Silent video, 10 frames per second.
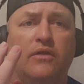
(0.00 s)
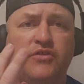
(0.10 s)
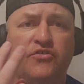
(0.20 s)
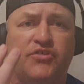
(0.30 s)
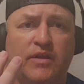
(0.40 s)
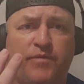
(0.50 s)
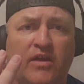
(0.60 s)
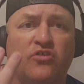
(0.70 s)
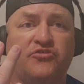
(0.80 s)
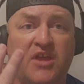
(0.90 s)
DC
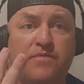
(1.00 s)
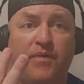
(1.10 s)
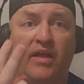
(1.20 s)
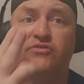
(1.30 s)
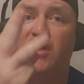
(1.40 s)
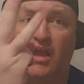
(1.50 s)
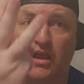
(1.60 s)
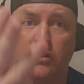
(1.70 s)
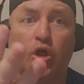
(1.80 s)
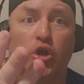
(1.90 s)
Defenders defense
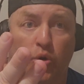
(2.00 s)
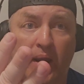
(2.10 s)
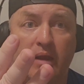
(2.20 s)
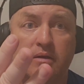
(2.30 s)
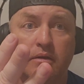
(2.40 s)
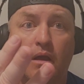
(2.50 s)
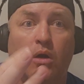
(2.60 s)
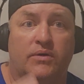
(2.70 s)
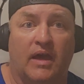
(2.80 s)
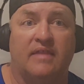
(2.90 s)
looked great.
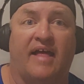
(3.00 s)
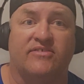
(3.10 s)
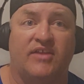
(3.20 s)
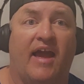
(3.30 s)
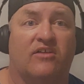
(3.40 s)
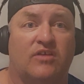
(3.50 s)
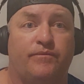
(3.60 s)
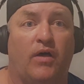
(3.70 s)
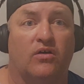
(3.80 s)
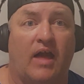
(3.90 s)
Okay, that's the
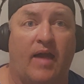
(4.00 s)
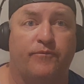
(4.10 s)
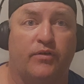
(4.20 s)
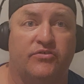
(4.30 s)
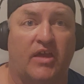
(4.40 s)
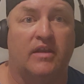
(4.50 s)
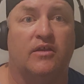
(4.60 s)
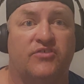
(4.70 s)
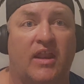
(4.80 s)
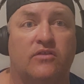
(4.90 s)
XFL conference, and the
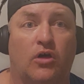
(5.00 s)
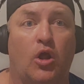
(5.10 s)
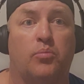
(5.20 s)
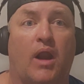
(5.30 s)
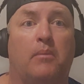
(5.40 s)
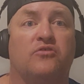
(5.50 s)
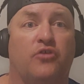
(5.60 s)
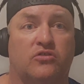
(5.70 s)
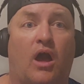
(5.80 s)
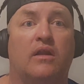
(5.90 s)
San Antonio Brahmas
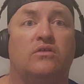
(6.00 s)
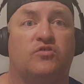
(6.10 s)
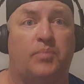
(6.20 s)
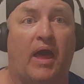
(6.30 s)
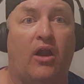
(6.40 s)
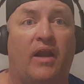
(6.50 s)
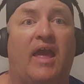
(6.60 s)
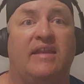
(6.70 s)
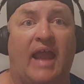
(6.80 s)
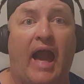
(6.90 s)
look uninspired
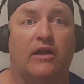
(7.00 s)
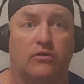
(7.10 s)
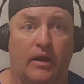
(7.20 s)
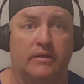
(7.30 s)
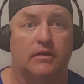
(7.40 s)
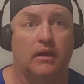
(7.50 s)
and not great.